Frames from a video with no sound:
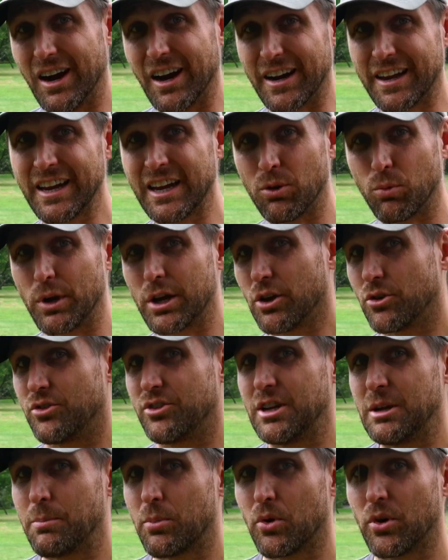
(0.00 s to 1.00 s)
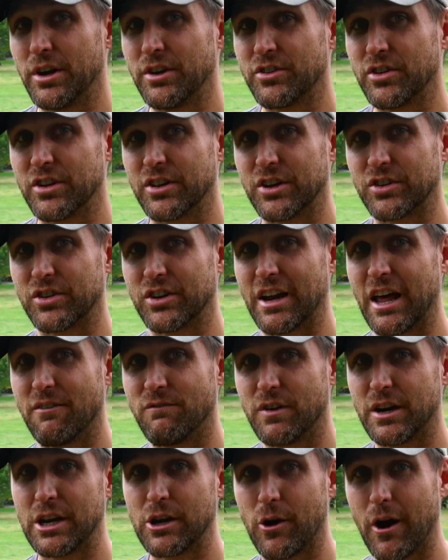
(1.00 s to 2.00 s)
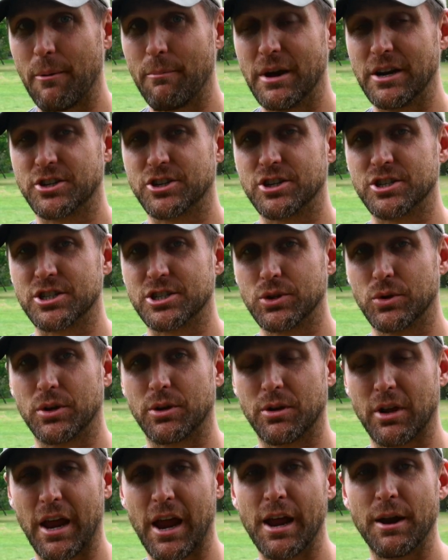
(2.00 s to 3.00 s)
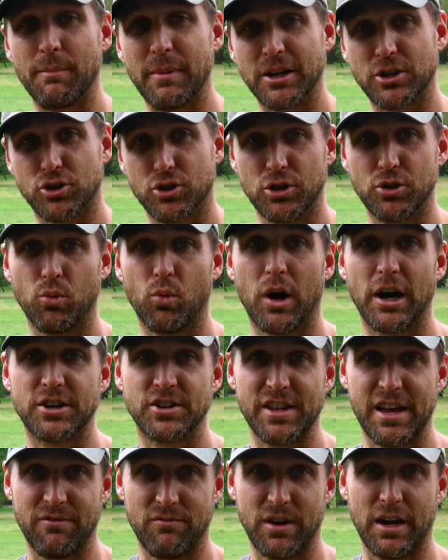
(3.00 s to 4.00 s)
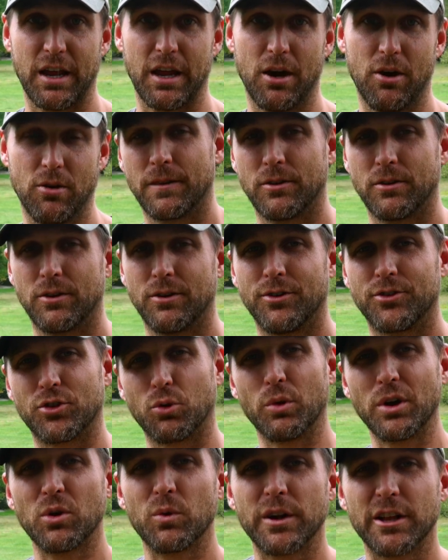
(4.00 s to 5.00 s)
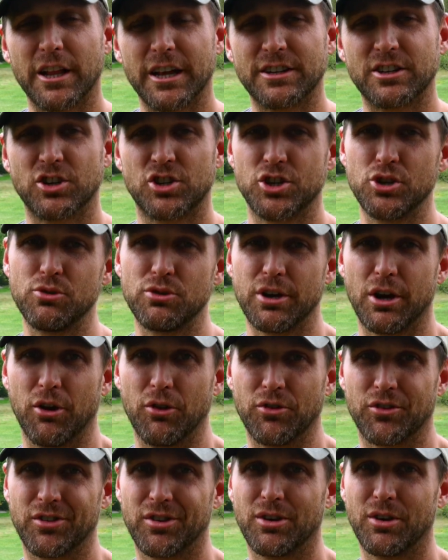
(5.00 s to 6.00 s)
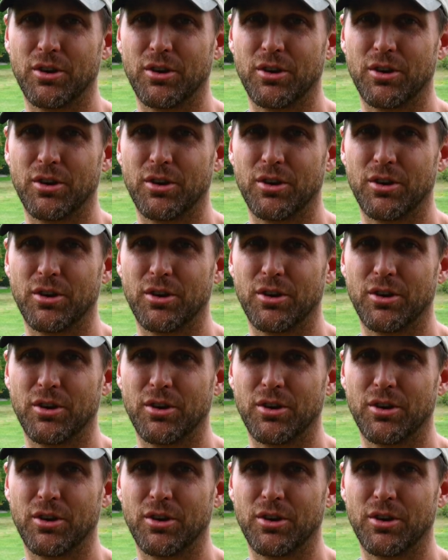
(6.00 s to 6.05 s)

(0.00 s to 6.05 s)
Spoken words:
Again, we go deeper into this in that video I mentioned, so at the end, make sure you watch that video. So when do we like to shoot does?